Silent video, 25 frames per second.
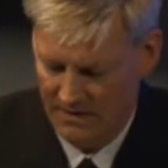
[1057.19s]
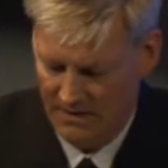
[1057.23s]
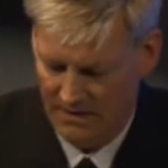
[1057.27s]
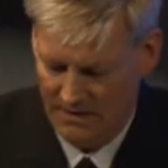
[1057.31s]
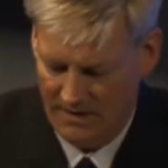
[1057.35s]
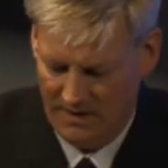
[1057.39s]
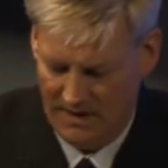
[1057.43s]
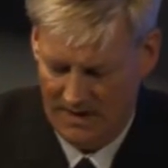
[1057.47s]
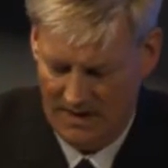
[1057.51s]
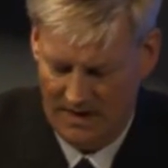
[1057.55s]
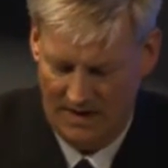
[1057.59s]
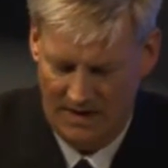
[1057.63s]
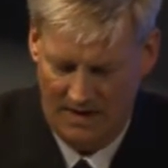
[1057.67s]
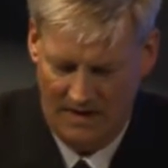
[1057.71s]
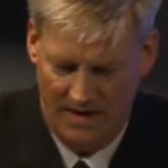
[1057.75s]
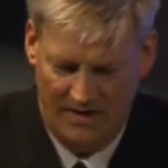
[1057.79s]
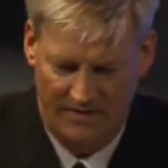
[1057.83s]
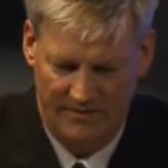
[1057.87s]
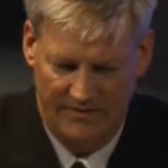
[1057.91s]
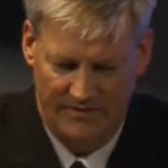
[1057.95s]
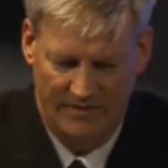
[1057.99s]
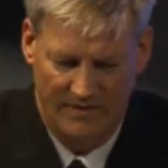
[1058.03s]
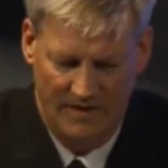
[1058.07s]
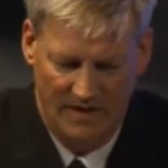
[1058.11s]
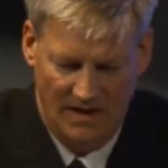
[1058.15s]

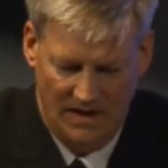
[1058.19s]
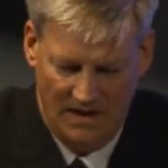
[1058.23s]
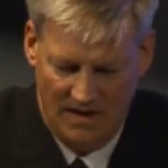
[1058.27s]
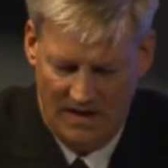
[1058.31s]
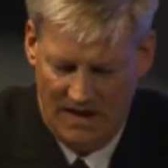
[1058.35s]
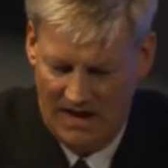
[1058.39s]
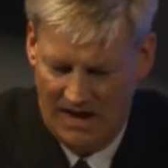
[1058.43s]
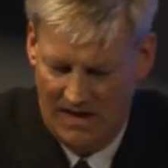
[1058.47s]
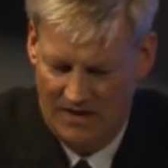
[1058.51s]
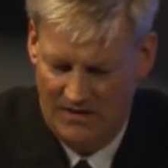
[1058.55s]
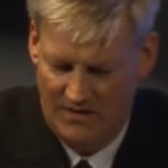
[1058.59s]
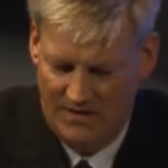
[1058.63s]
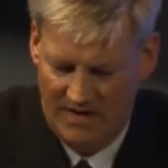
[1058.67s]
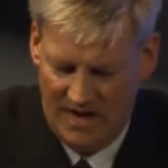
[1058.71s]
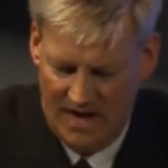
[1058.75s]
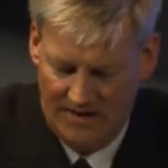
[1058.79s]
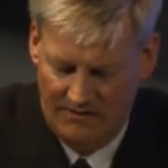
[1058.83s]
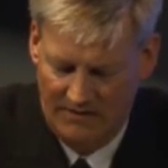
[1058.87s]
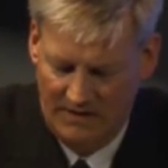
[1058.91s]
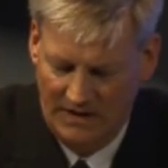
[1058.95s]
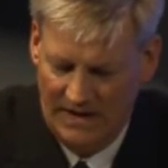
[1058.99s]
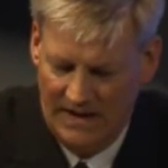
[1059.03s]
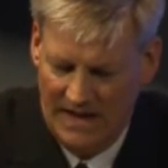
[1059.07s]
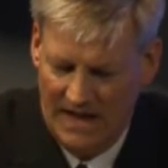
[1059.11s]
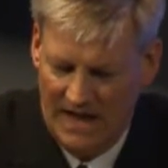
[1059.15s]
have engaged
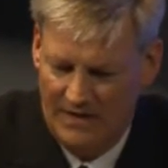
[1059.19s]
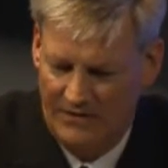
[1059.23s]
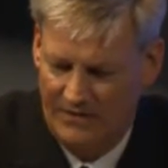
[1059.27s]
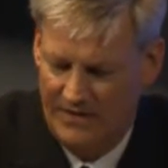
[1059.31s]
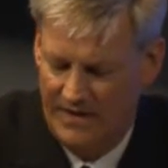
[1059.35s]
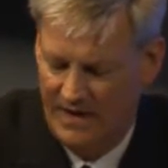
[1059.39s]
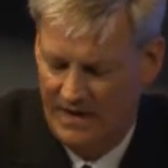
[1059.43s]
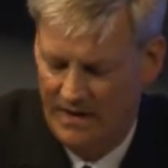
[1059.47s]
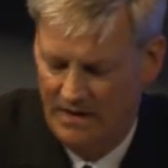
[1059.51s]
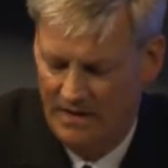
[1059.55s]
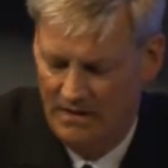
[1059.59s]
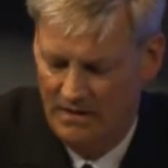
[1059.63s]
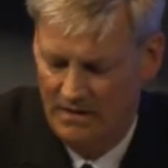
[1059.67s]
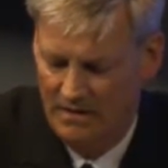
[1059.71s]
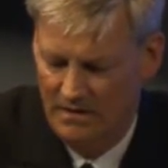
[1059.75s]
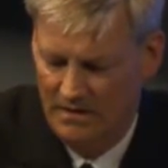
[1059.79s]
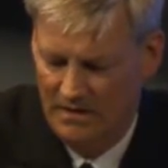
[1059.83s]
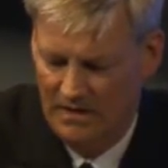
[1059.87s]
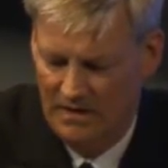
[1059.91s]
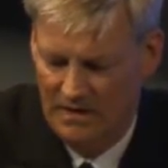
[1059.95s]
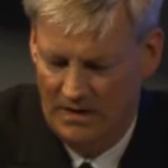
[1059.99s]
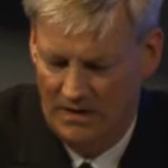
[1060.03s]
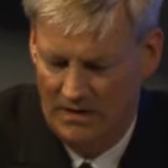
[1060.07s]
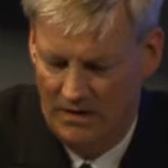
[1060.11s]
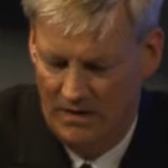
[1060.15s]
heavily out there
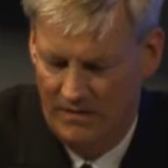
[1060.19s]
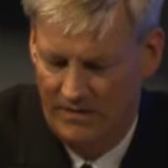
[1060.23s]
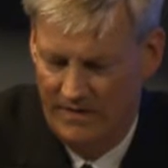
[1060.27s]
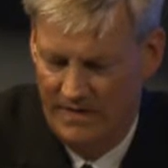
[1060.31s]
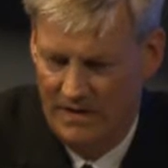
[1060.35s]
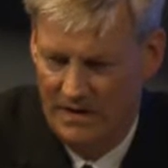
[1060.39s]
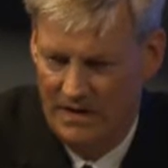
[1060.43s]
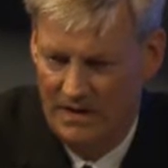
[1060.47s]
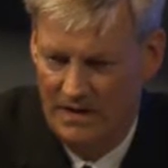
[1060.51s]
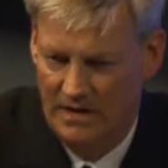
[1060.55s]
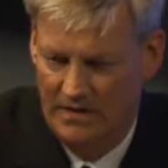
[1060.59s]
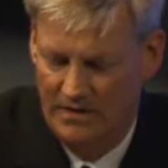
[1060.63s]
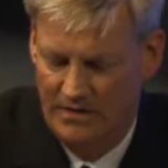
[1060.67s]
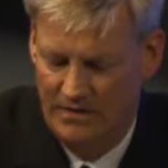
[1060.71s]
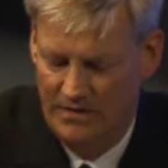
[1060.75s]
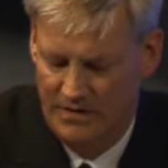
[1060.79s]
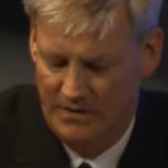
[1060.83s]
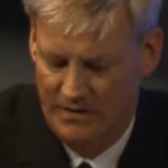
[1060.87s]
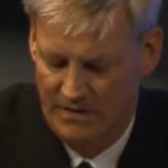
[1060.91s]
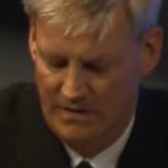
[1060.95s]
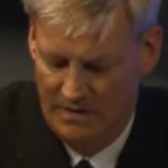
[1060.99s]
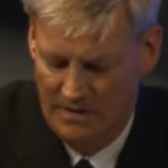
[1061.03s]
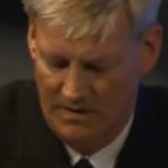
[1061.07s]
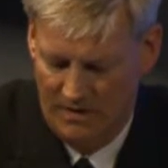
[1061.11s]
over the years,